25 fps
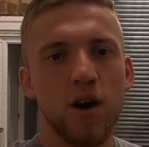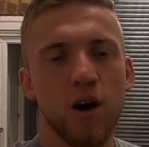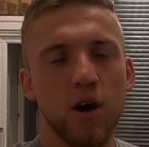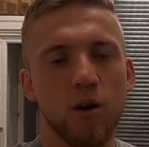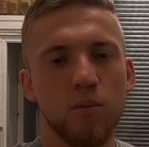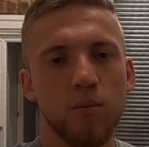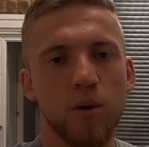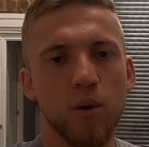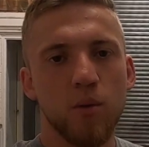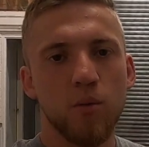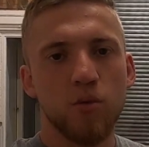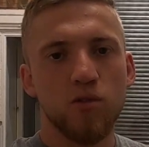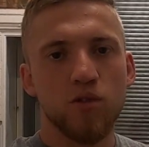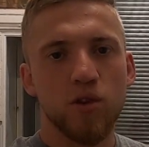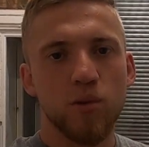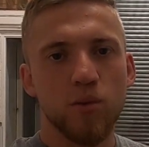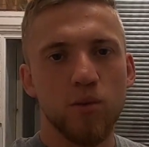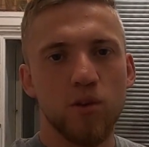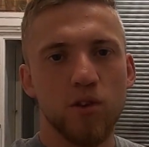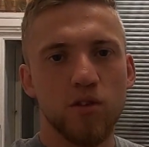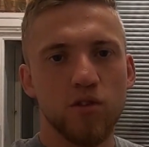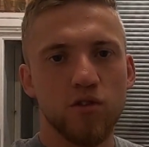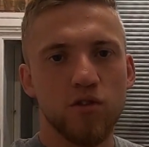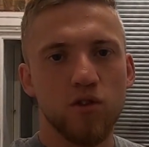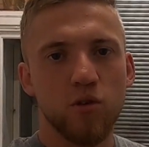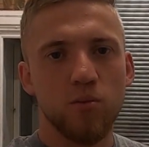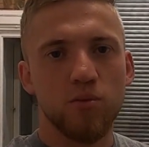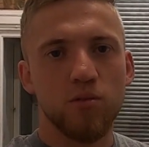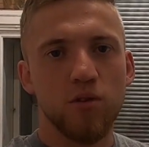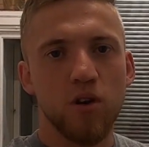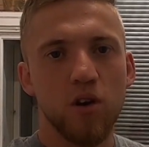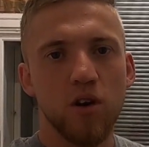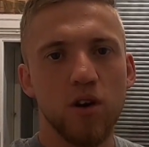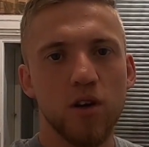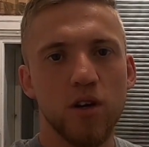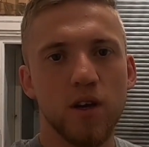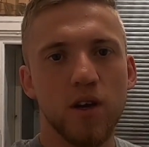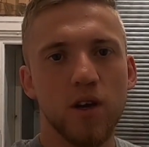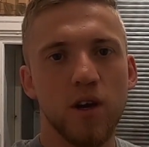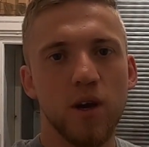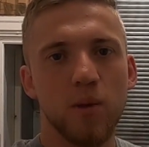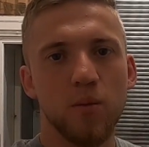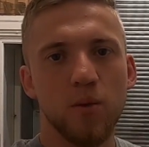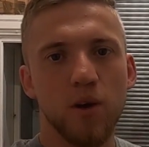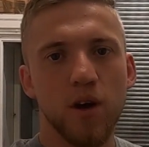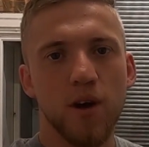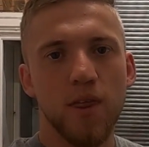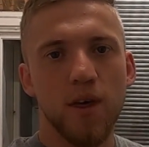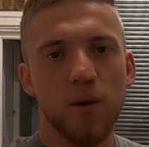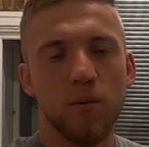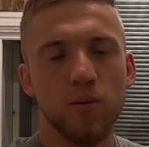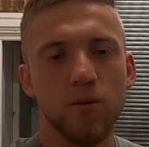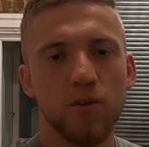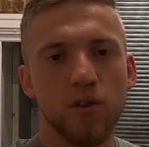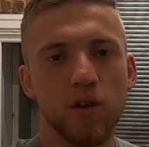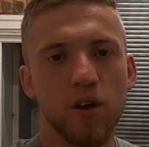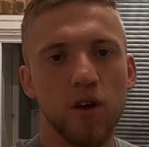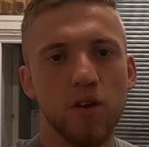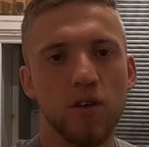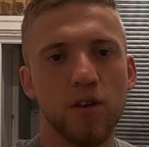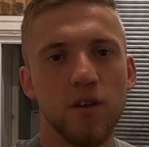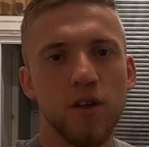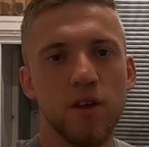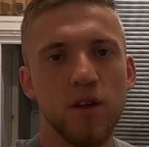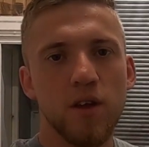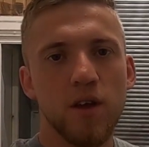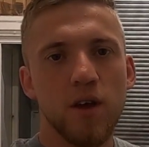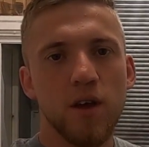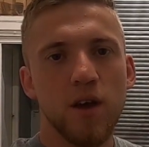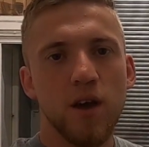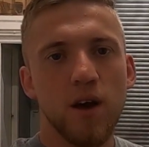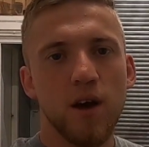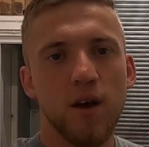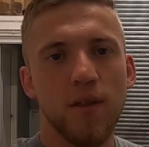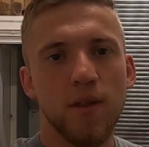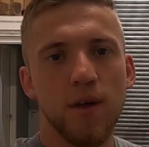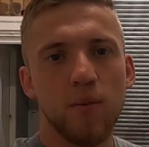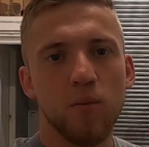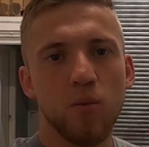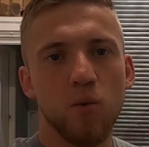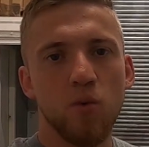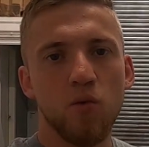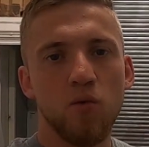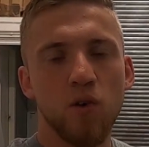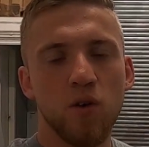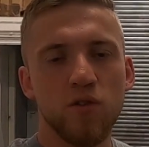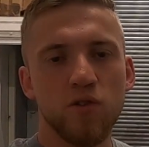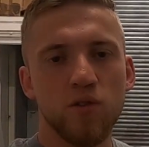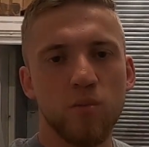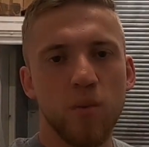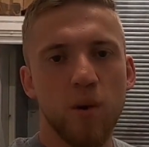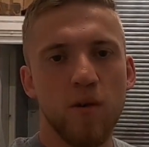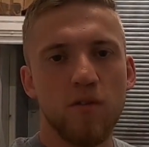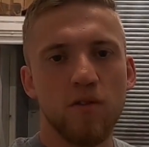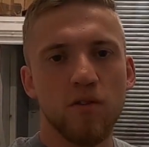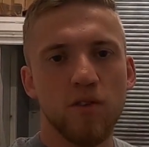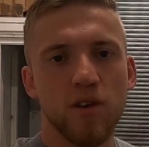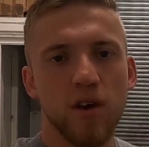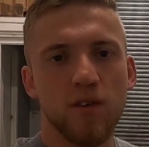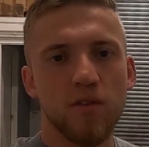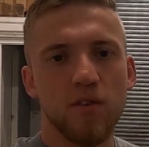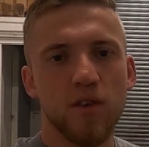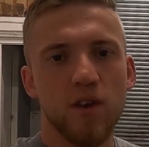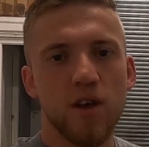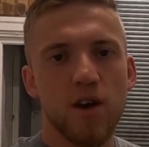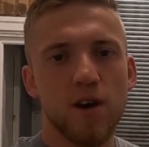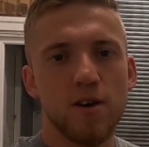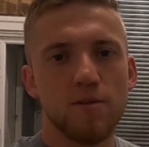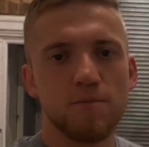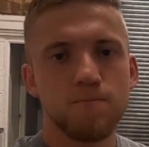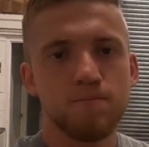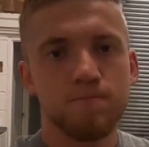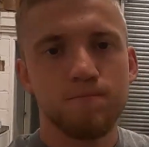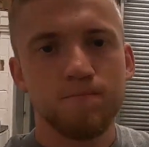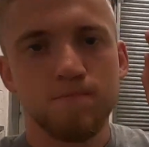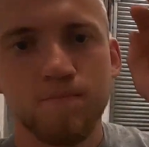and we'll see what this job's like, and we'll get that one done, and then we'll run some errands after that.